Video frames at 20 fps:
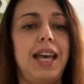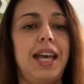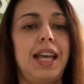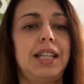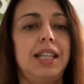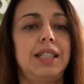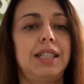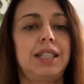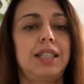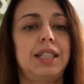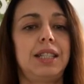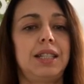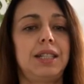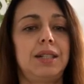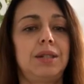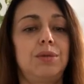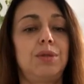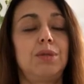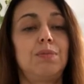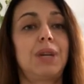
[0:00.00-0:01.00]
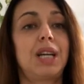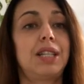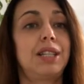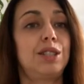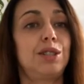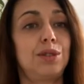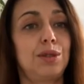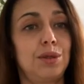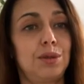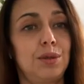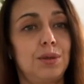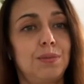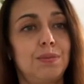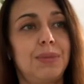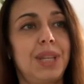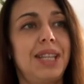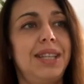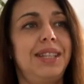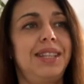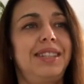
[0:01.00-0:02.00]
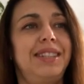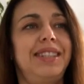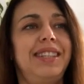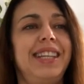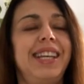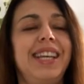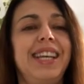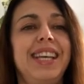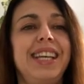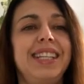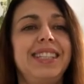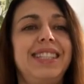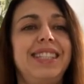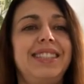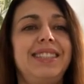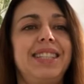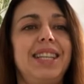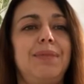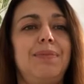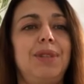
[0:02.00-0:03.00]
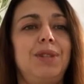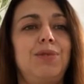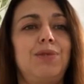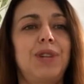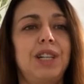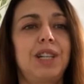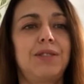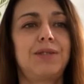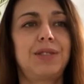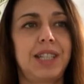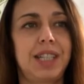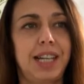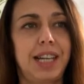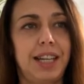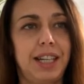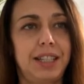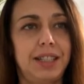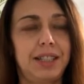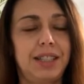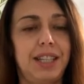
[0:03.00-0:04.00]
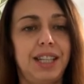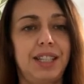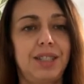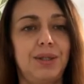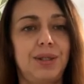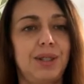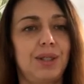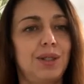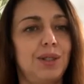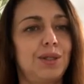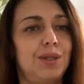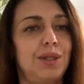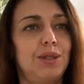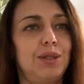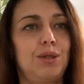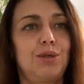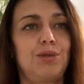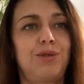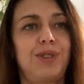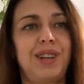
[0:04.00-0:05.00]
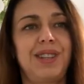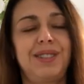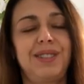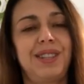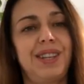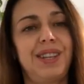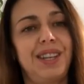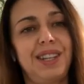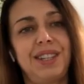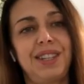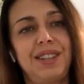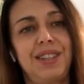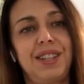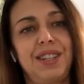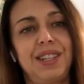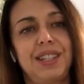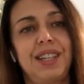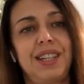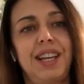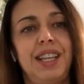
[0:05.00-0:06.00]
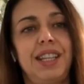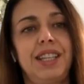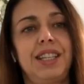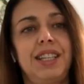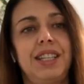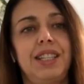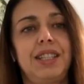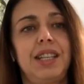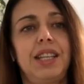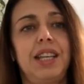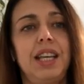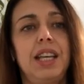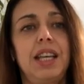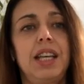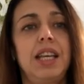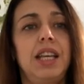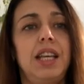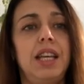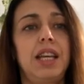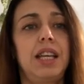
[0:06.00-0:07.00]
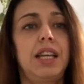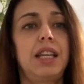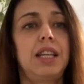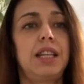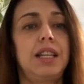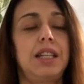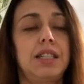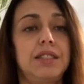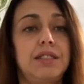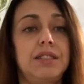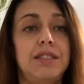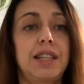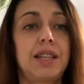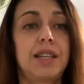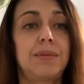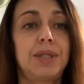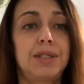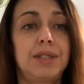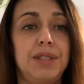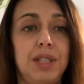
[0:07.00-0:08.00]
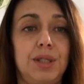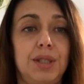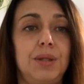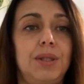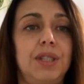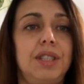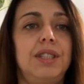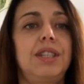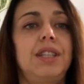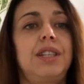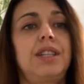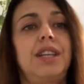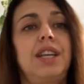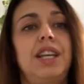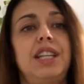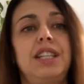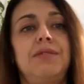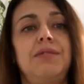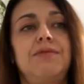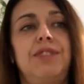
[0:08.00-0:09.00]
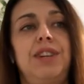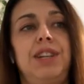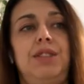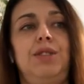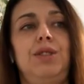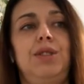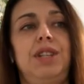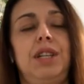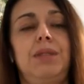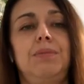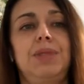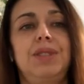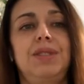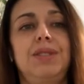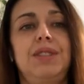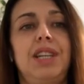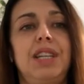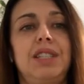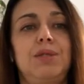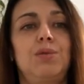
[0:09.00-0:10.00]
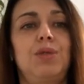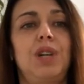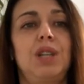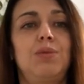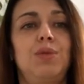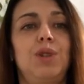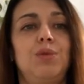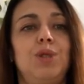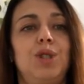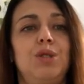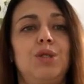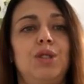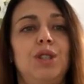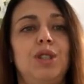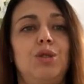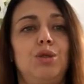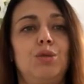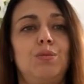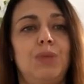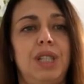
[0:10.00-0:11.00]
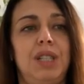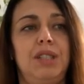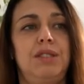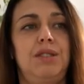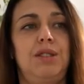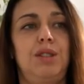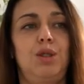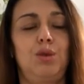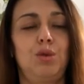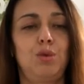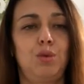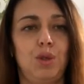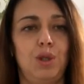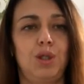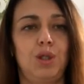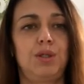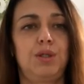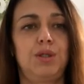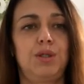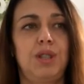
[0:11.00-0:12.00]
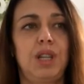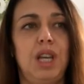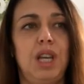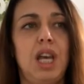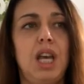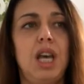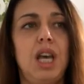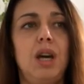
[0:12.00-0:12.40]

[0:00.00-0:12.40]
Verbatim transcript: And uh, we managed to make it. This game is one of a kind, and you're not going to find anything like it in cybersecurity and in video games. That's why we wanted to merge two worlds.